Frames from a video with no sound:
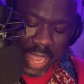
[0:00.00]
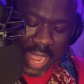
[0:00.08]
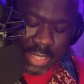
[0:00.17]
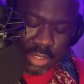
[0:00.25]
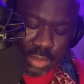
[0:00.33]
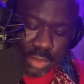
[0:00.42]

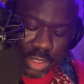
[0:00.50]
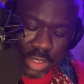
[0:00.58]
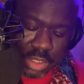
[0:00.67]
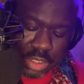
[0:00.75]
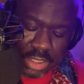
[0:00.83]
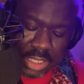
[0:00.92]
I scooted
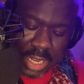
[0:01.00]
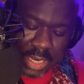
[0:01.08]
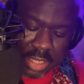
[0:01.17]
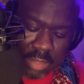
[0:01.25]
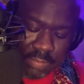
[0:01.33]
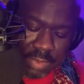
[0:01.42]
to the shade
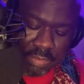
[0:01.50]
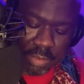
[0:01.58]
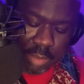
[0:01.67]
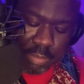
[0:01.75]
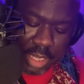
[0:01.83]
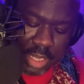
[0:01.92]
at the foot of
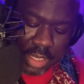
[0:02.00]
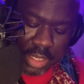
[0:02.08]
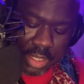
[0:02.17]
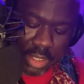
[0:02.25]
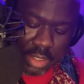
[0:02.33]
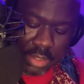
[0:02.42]
my bed.
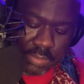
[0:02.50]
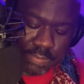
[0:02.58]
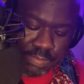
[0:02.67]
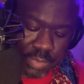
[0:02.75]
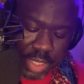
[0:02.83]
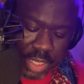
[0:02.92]

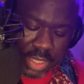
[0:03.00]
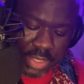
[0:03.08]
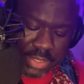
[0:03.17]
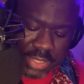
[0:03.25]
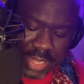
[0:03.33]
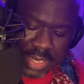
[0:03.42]

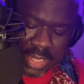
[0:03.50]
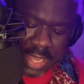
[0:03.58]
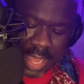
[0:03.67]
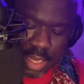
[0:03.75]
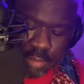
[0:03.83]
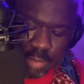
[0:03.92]
Sandy
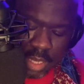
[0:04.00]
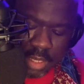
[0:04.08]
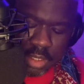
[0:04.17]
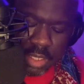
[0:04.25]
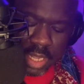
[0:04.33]
hadn't made her